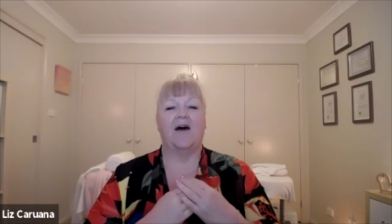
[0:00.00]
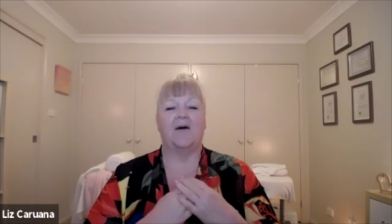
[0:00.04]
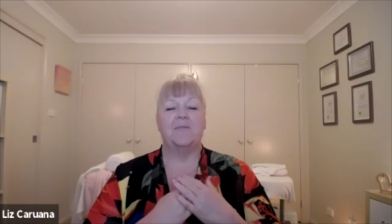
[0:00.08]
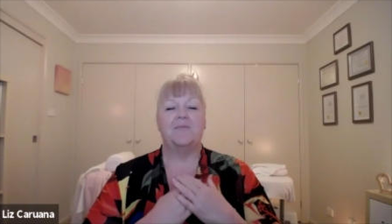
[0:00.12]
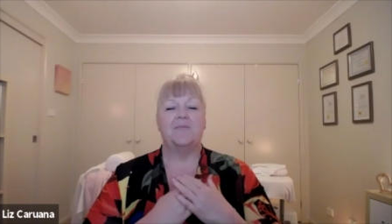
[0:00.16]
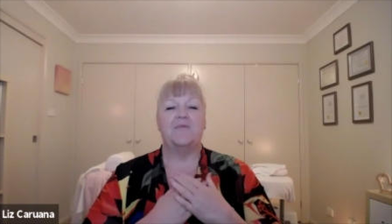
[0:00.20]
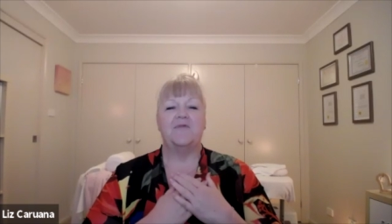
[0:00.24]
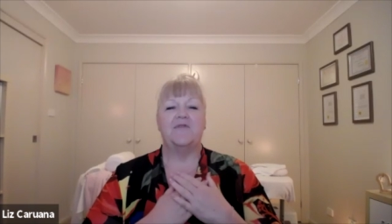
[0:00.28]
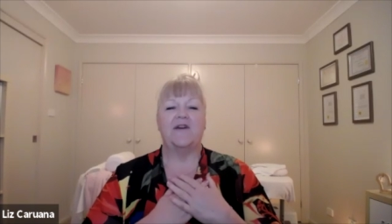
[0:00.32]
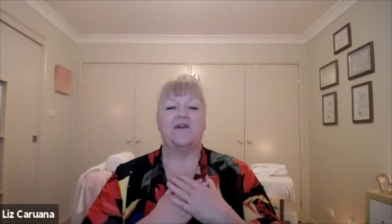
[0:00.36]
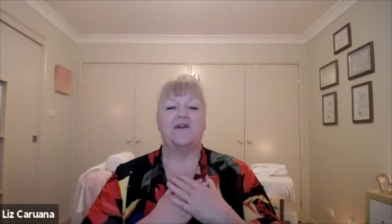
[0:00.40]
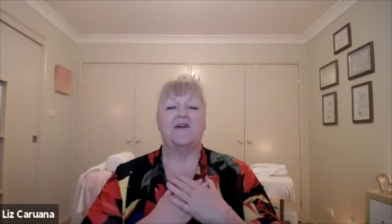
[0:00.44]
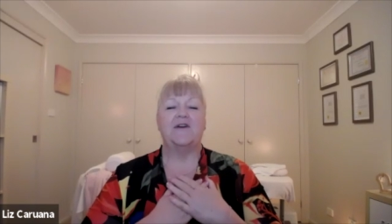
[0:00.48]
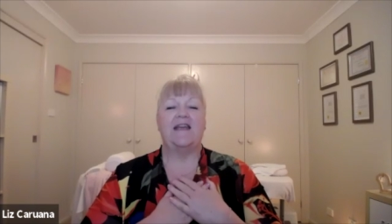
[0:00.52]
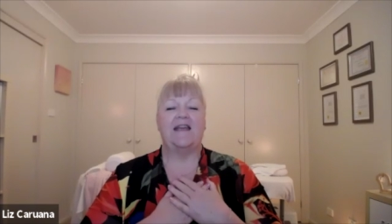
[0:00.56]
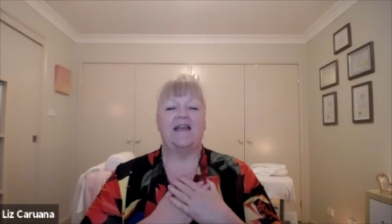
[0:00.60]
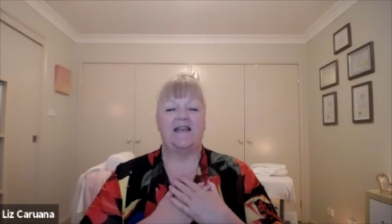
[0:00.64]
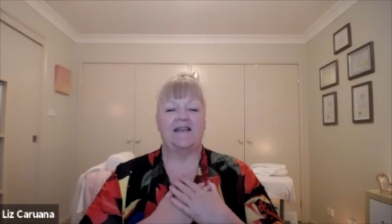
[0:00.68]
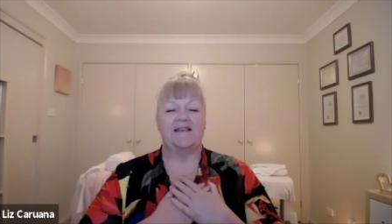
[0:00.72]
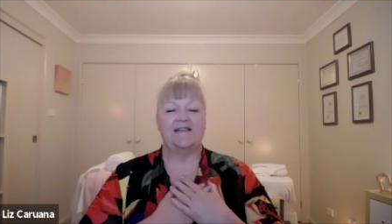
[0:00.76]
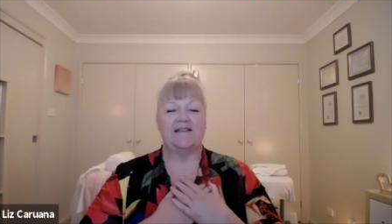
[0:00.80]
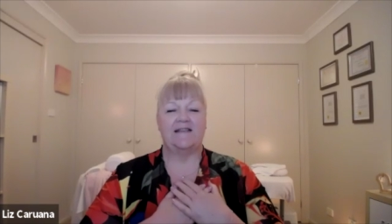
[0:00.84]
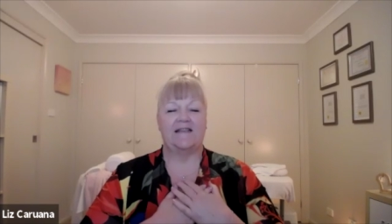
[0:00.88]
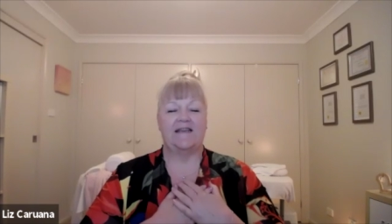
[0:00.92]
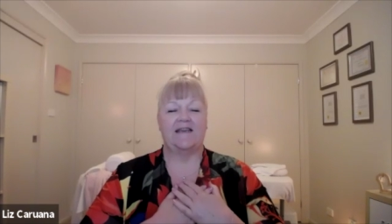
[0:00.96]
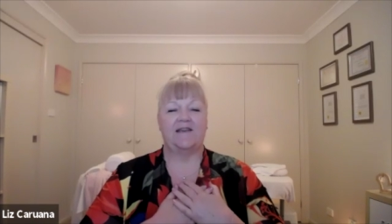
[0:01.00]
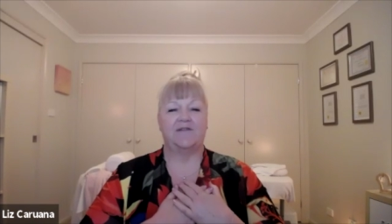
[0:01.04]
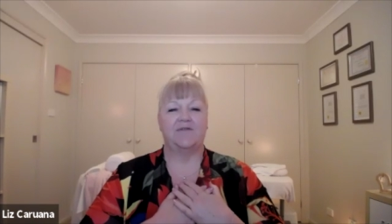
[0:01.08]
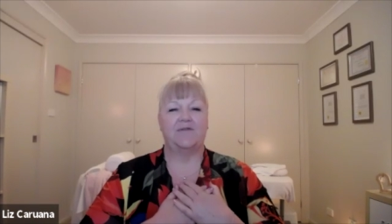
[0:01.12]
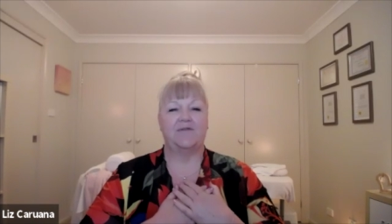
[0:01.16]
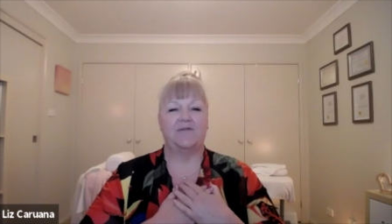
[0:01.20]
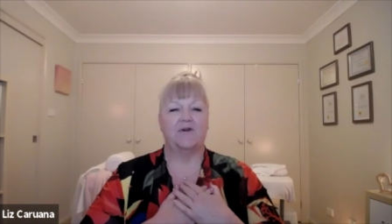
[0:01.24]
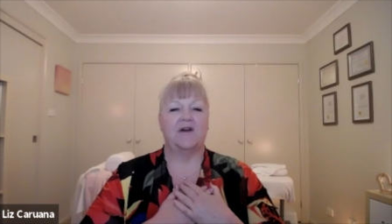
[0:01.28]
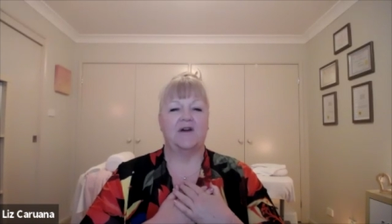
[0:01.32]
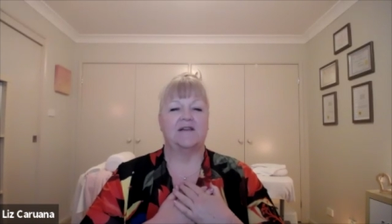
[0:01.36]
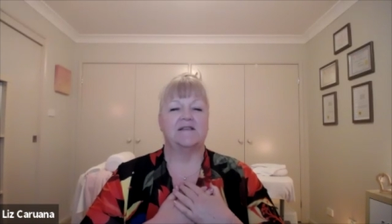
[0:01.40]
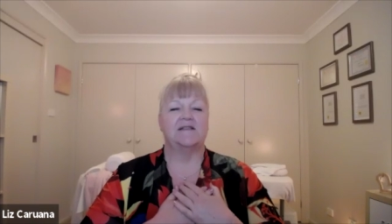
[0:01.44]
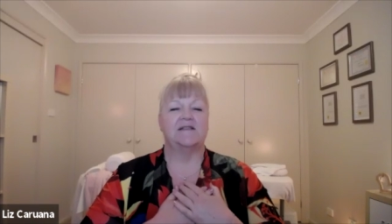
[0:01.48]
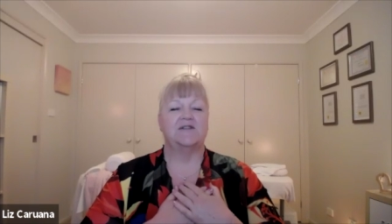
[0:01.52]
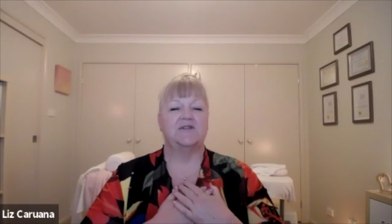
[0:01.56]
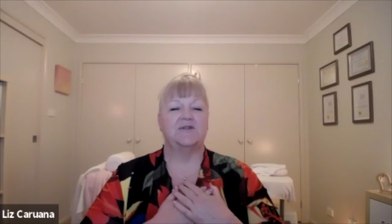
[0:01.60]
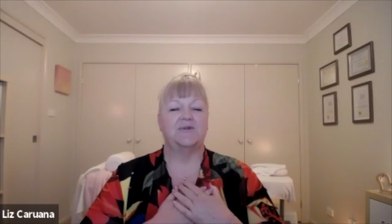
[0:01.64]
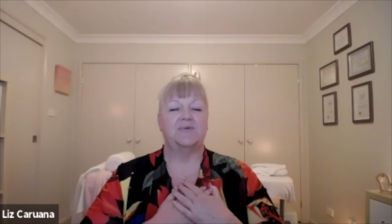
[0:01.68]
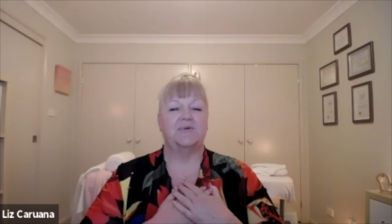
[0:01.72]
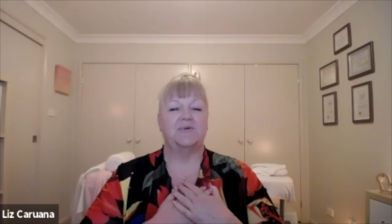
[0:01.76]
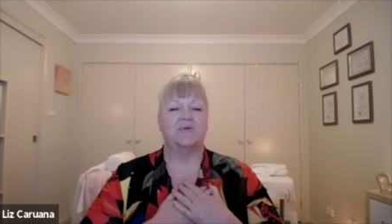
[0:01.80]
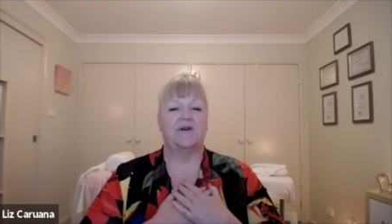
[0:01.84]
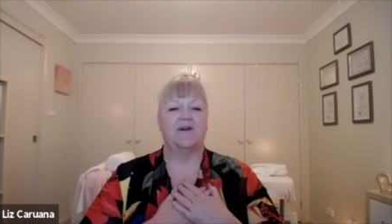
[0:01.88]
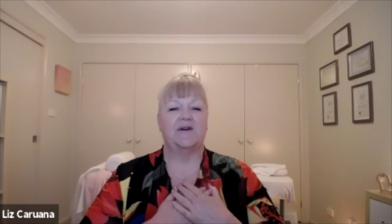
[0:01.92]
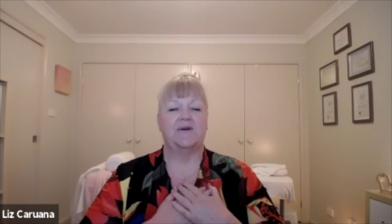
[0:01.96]
very easily for us to
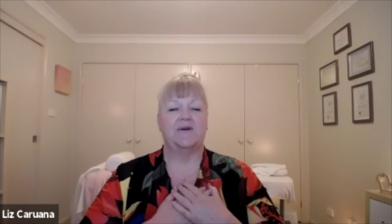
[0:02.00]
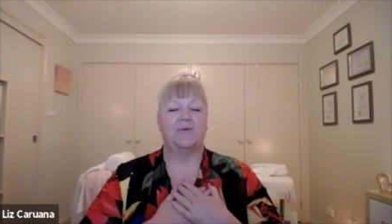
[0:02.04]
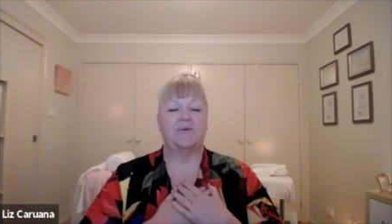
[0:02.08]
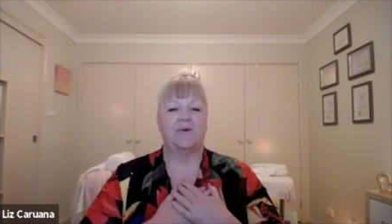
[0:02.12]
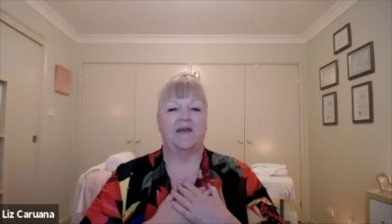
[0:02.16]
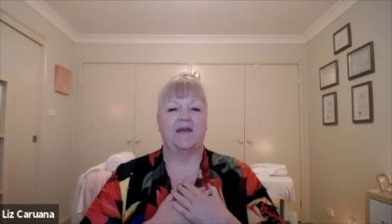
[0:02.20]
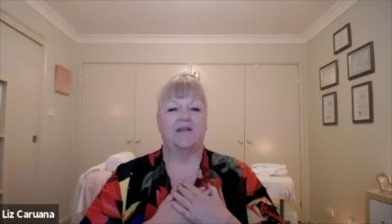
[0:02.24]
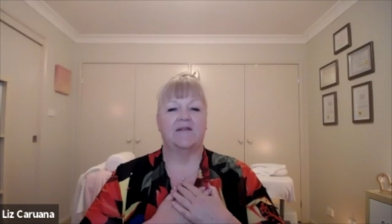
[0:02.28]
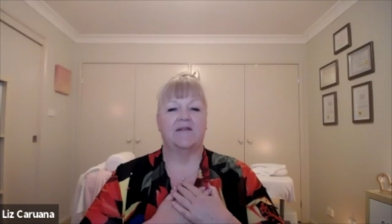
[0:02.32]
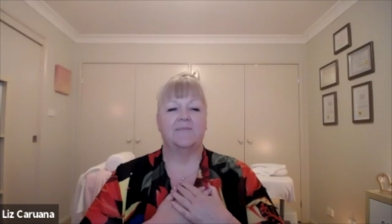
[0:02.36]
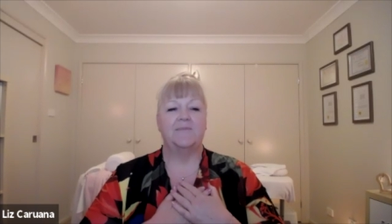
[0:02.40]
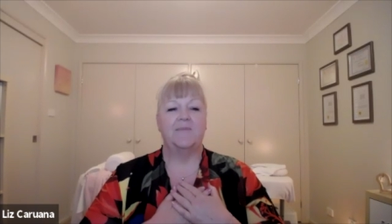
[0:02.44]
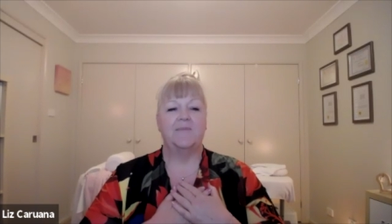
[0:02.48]
work with.